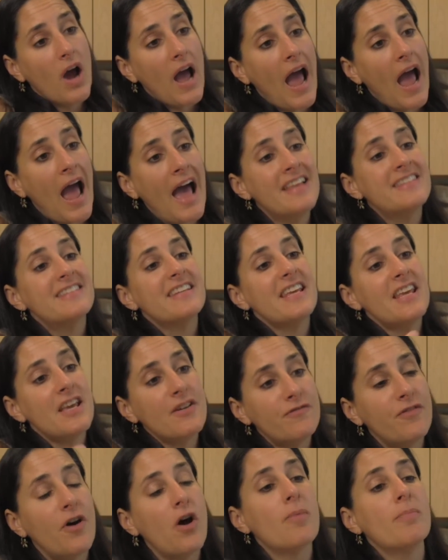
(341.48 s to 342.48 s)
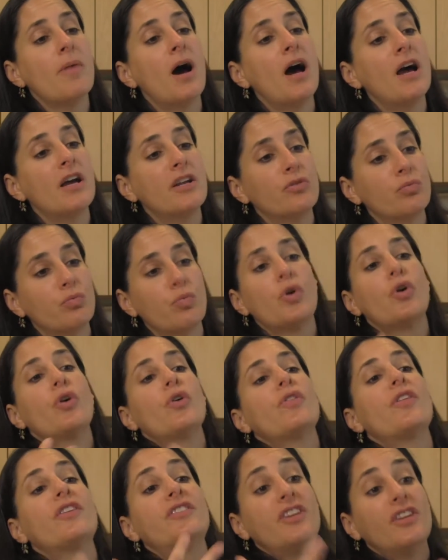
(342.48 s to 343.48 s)
as if our mind
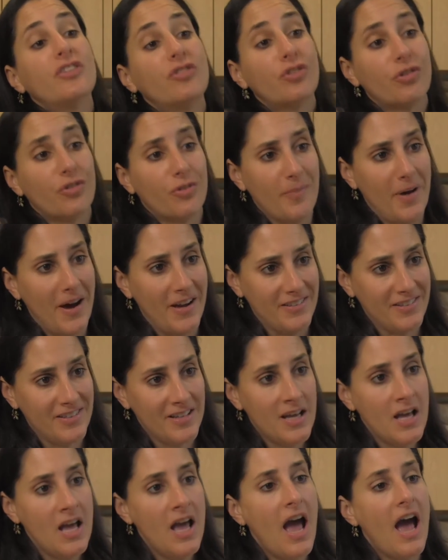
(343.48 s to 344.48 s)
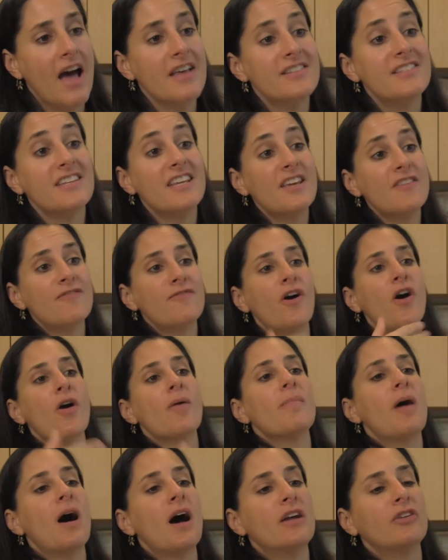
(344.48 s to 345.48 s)
were the teacher's mind, as if our
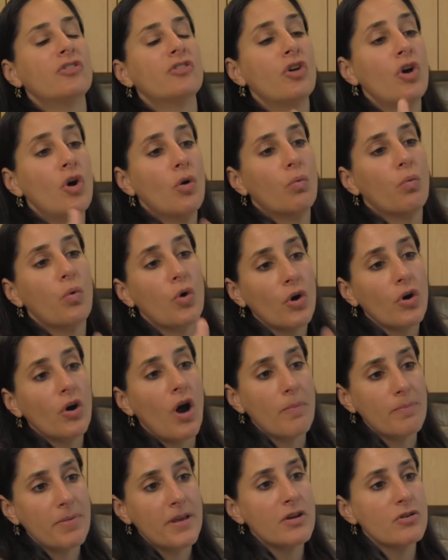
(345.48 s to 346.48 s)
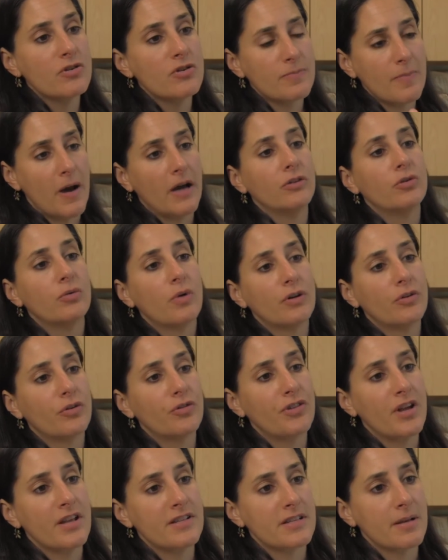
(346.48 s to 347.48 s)
mind were our peer's mind who
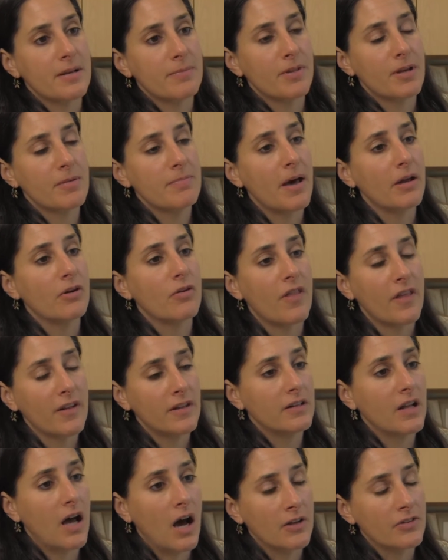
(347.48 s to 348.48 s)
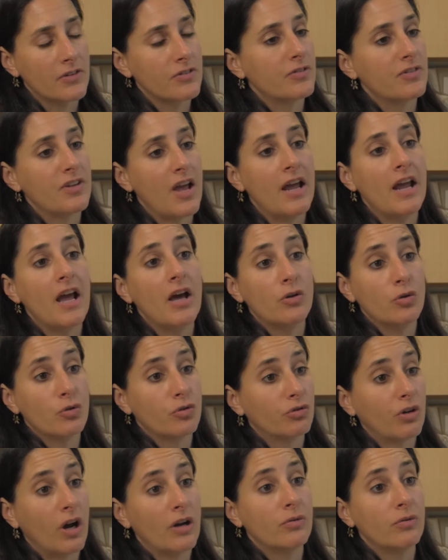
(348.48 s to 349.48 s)
understands something better than us, say, and
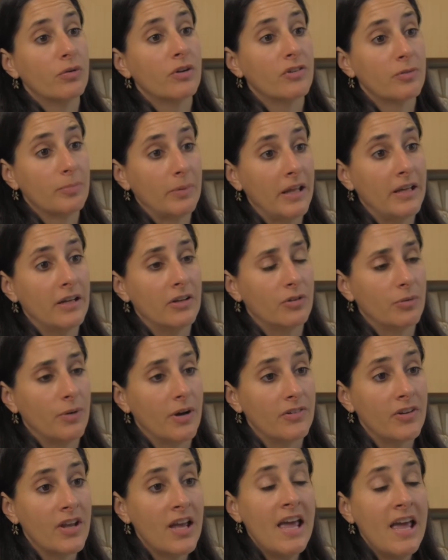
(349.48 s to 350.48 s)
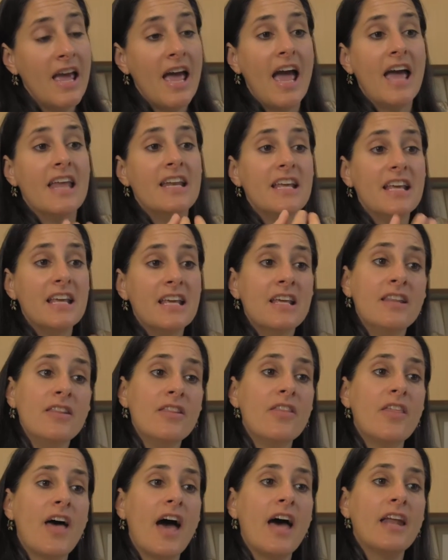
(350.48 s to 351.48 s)
who's trying to explain it to us. And
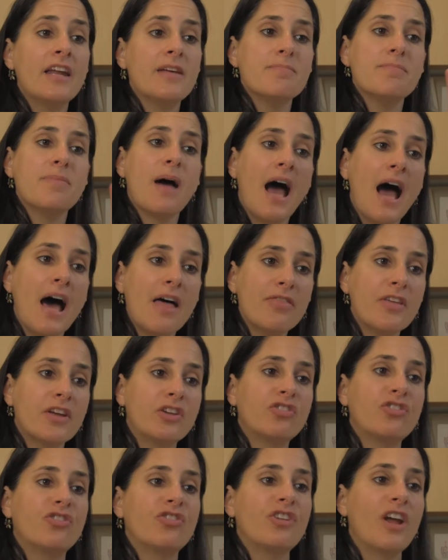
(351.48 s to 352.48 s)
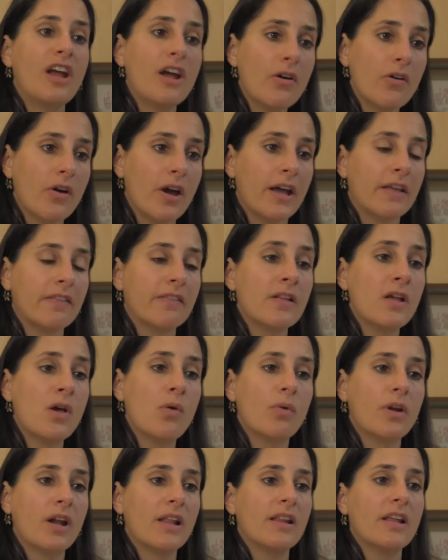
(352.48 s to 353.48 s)
in that empathic sharing,
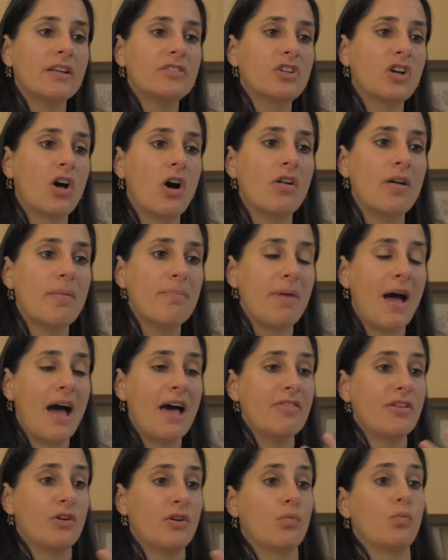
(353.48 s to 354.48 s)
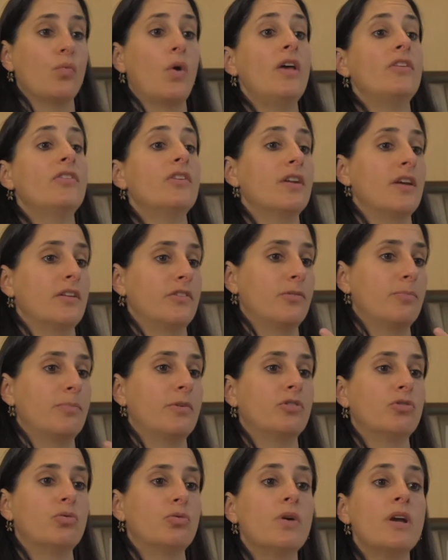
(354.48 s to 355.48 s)
what I like to call empathic resonance
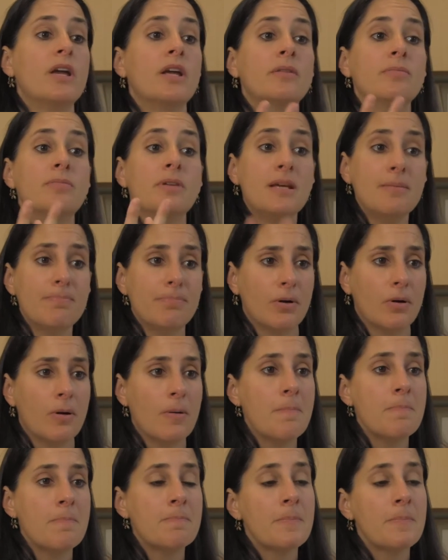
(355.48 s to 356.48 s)
between people,